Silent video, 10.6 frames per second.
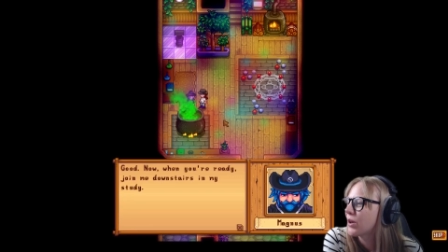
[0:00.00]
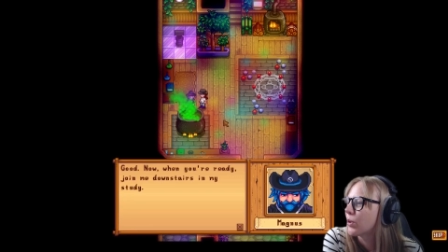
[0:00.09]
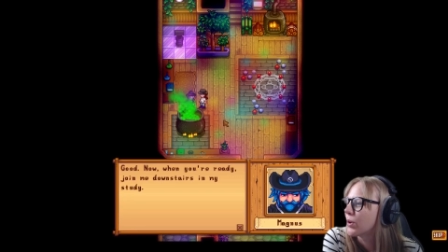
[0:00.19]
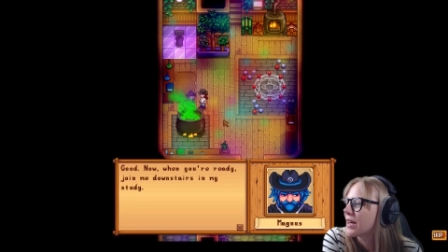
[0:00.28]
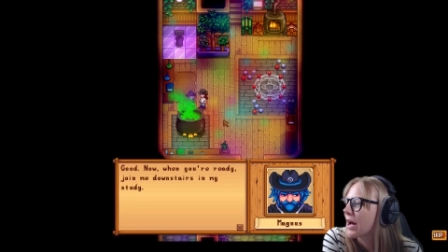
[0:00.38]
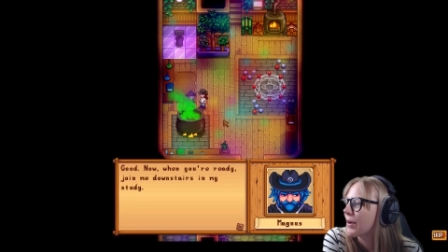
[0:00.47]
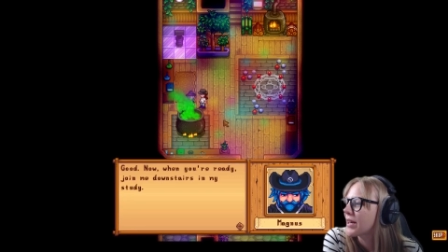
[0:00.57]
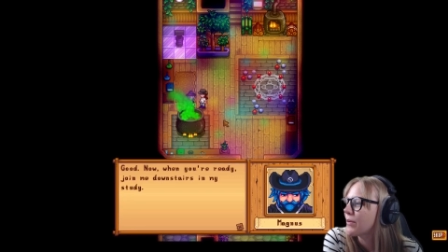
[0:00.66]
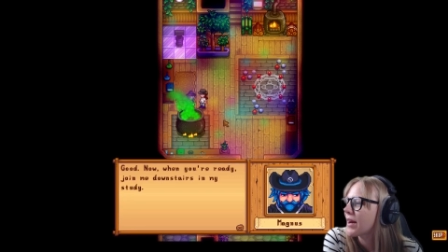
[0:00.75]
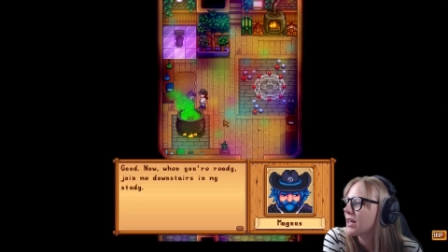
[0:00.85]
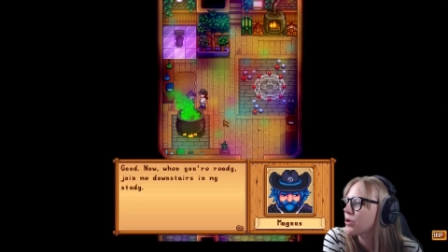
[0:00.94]
Good. Now when
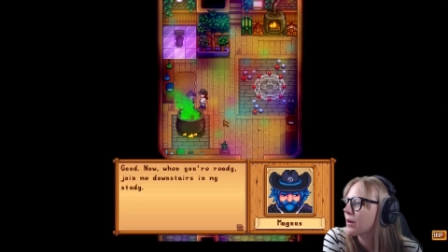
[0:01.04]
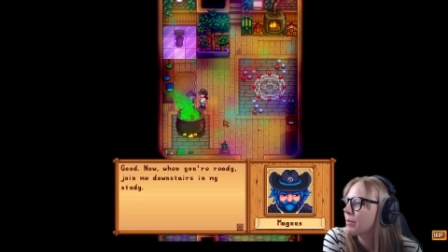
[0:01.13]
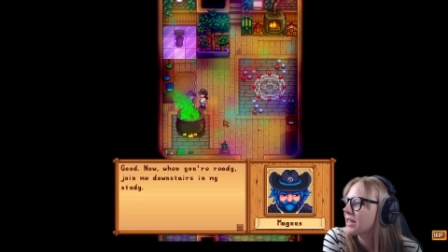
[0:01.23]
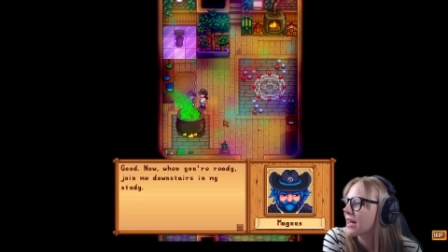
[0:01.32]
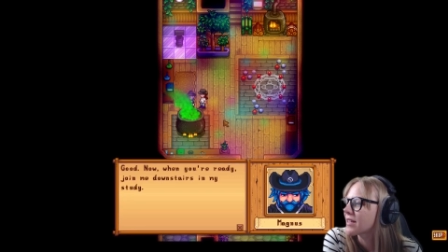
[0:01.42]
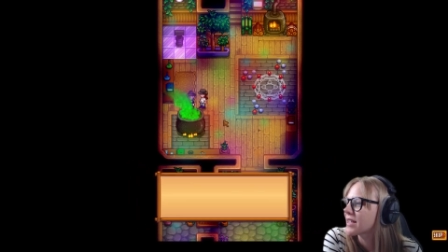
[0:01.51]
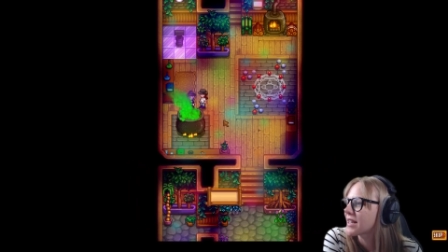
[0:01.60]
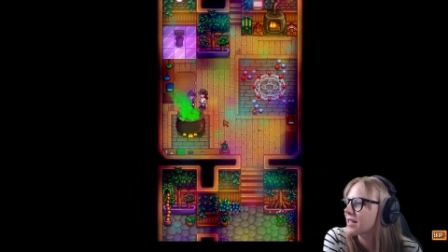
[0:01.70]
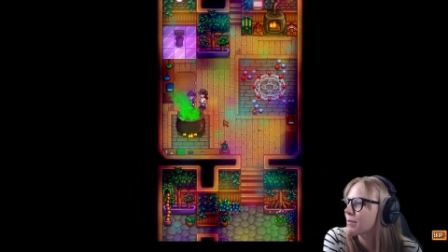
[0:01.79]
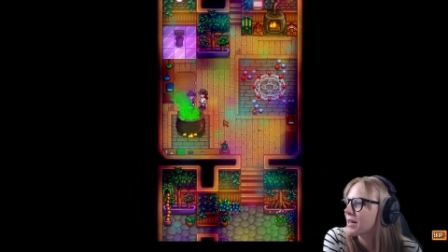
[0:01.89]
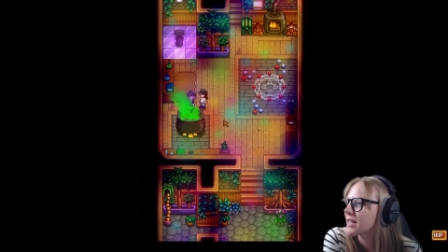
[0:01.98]
you're ready, join me
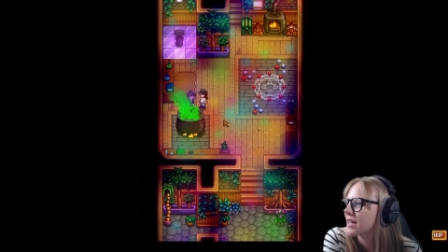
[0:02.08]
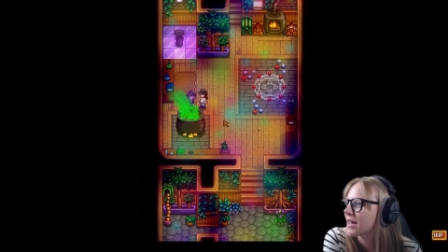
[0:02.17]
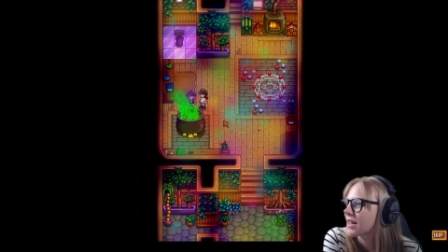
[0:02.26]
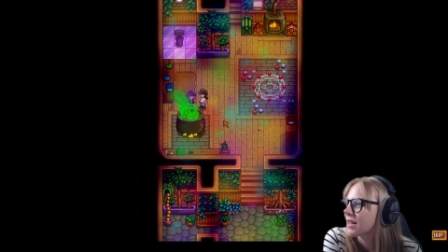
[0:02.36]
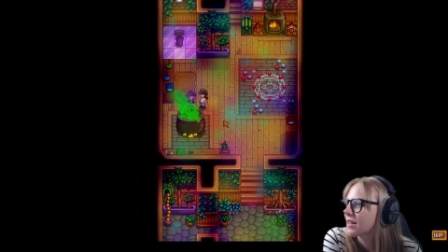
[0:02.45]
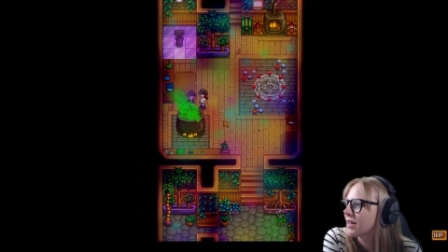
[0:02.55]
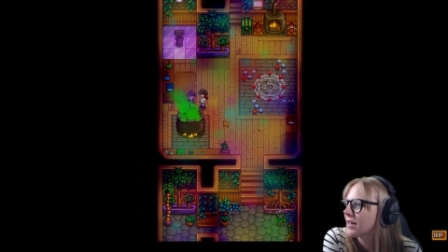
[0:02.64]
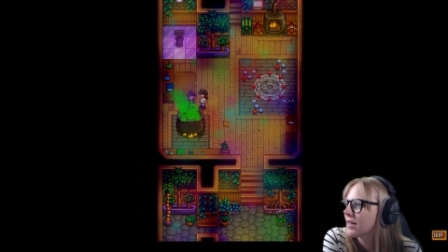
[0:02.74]
downstairs in my study.